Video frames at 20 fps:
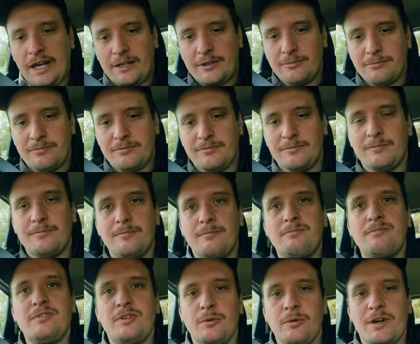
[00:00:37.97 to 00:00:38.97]
like
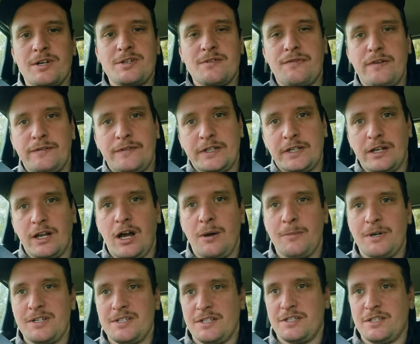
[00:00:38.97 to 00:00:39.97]
250
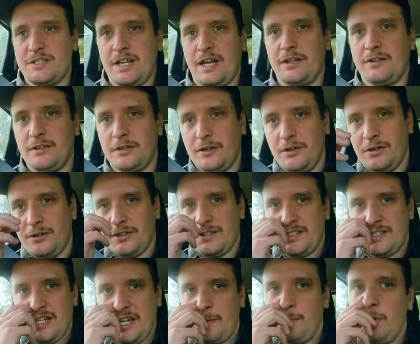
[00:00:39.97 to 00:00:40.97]
kilometers, I just have to go on the
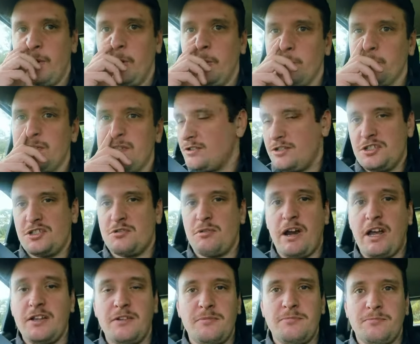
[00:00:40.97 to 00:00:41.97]
same road, just
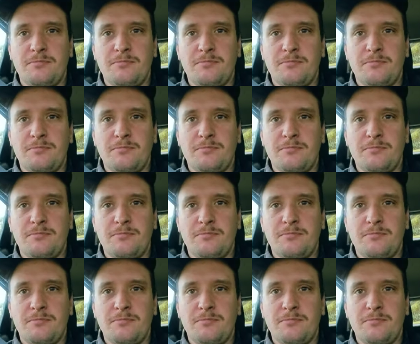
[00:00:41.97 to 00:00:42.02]
straight.